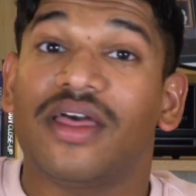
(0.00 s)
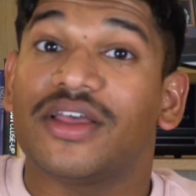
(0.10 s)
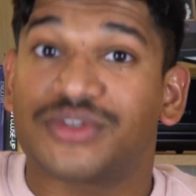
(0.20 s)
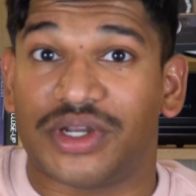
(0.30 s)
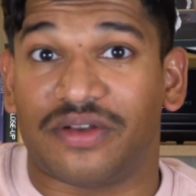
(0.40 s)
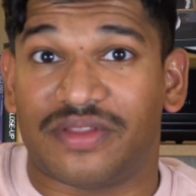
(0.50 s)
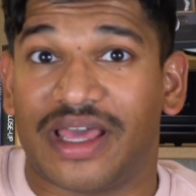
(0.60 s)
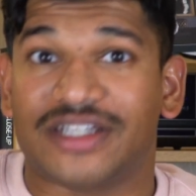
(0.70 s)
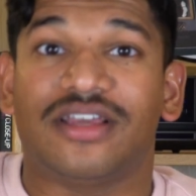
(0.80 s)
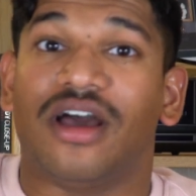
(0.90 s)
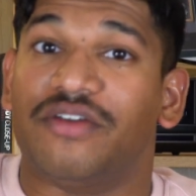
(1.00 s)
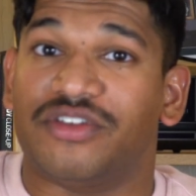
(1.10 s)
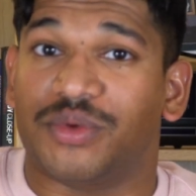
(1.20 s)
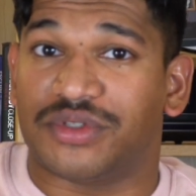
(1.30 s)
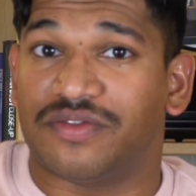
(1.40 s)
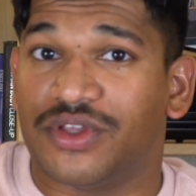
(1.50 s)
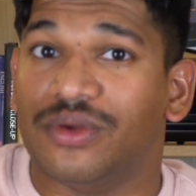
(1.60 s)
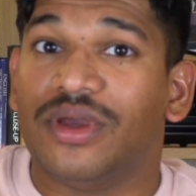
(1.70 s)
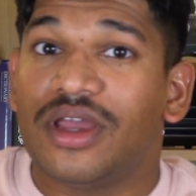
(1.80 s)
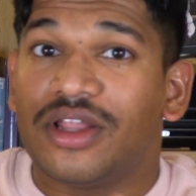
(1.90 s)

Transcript: Straight after that, after you watch a few,